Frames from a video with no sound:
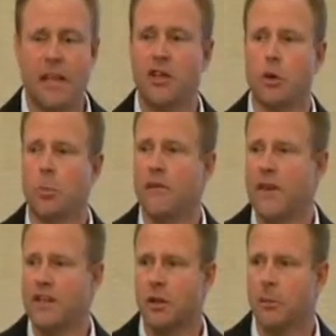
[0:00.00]
They took
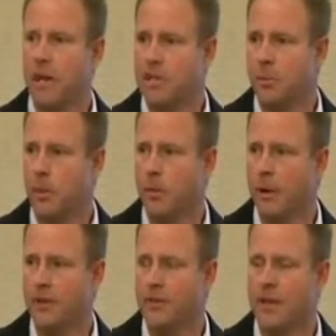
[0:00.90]
professional baseball
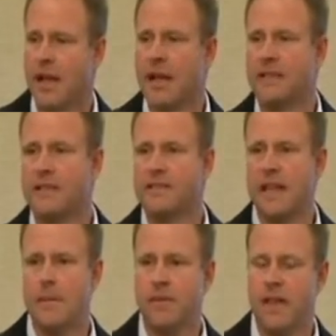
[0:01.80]
players and did the
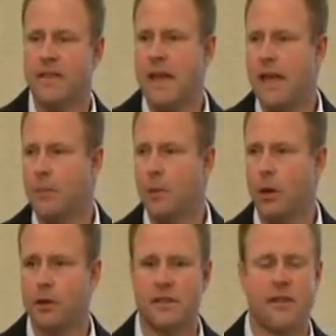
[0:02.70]
same thing. They hit
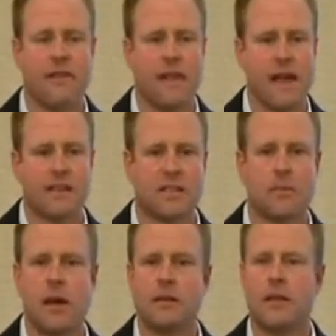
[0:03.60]
balls and then they
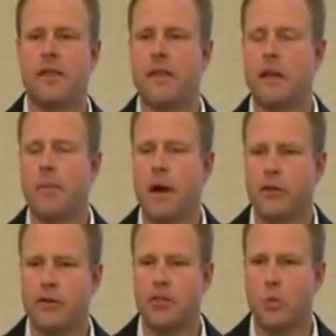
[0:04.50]
asked them to think
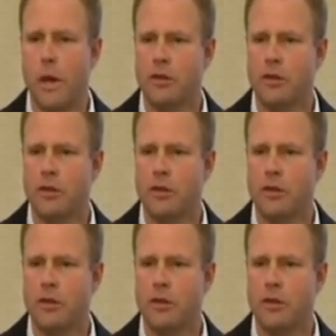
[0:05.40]
about your